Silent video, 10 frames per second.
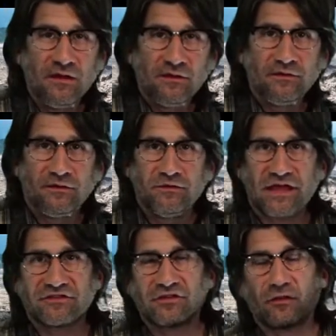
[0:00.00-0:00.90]

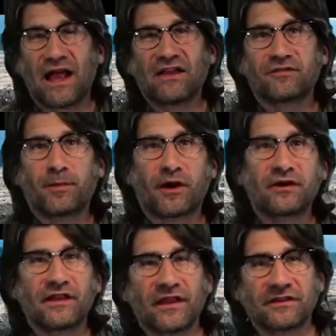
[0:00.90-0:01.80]
That's the last part I'd
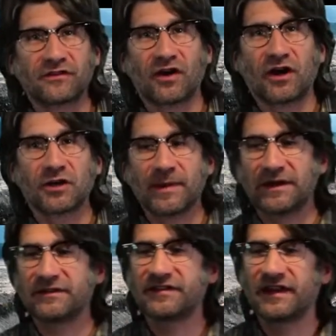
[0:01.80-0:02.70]
like to talk about in
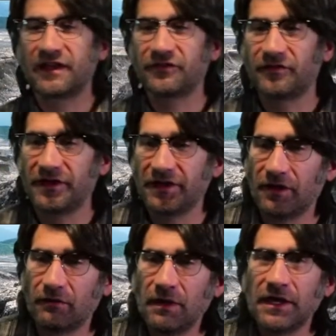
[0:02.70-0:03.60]
today's video,